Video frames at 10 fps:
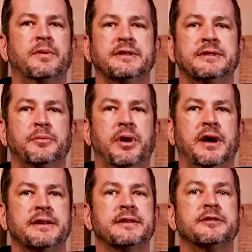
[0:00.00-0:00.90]
rest of the
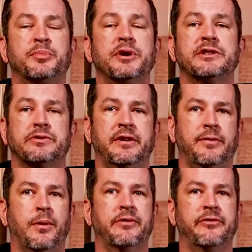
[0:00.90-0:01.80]
process is pretty
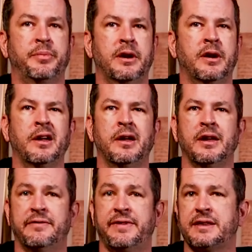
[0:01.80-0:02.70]
straightforward from here.
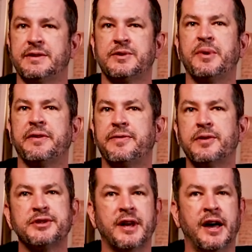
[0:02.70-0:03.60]
In fact, this is my
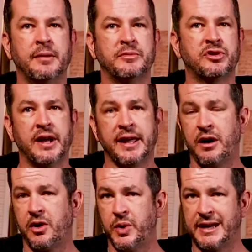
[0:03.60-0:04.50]
first time trying
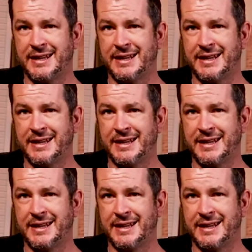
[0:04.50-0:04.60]
out quick